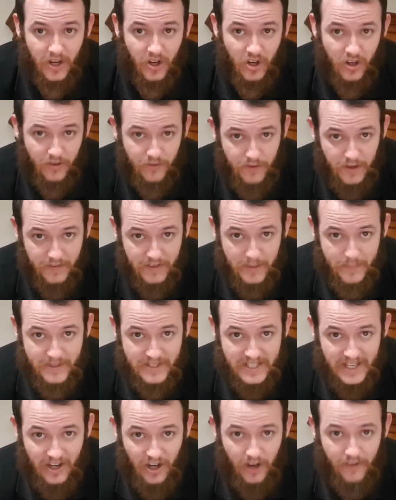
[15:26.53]
I got
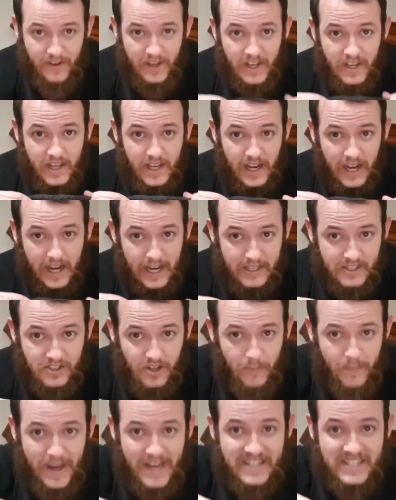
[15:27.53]
50% off.
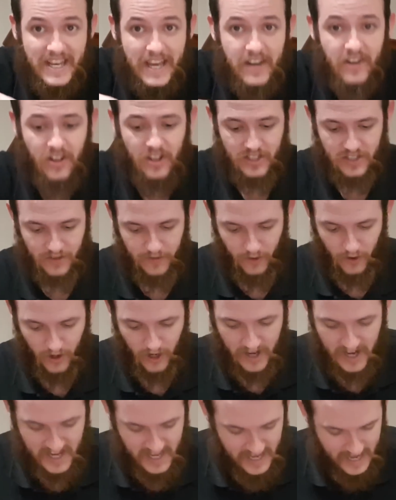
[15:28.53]
So I paid $10
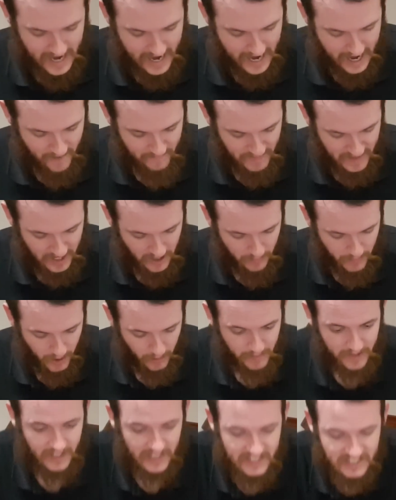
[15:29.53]
for it, and I'll
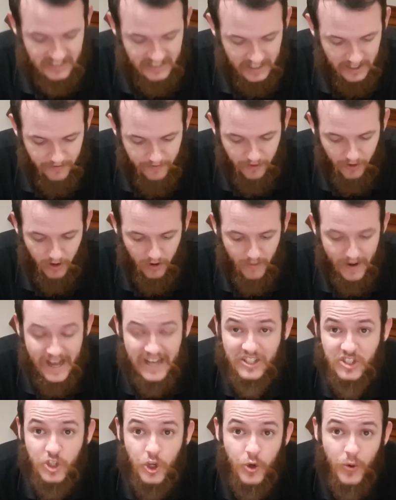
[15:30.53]
probably list it for
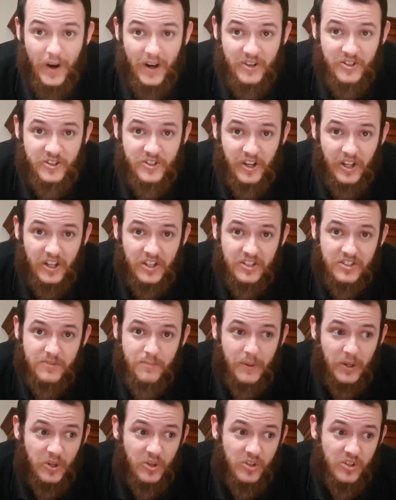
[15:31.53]
around $200,
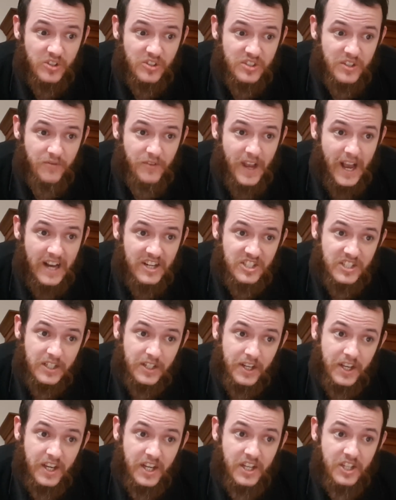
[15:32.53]
because if you
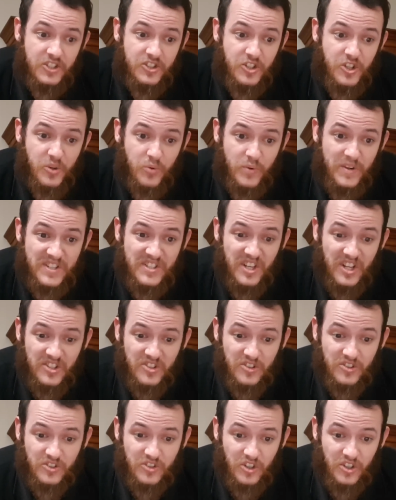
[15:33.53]
actually do your
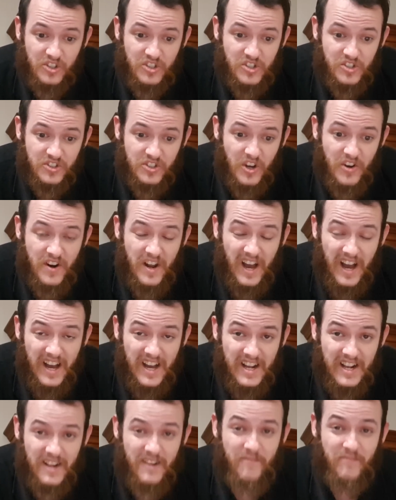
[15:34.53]
research on Scotch and
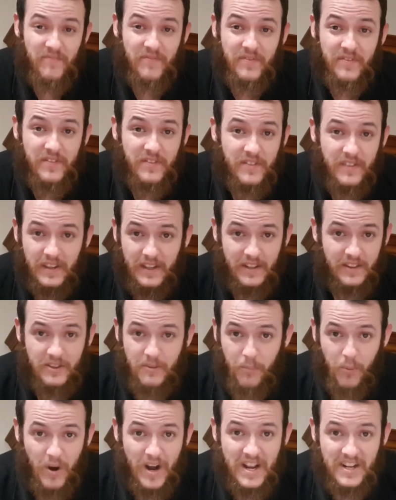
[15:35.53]
Soda, the
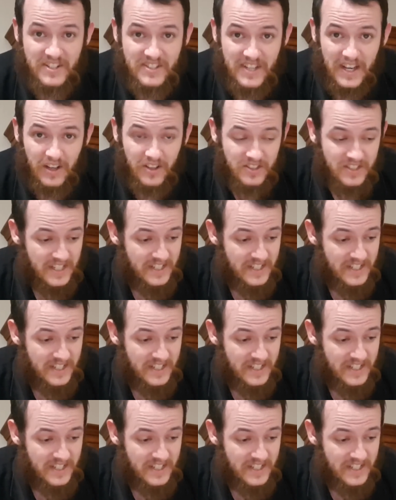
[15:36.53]
brand sells.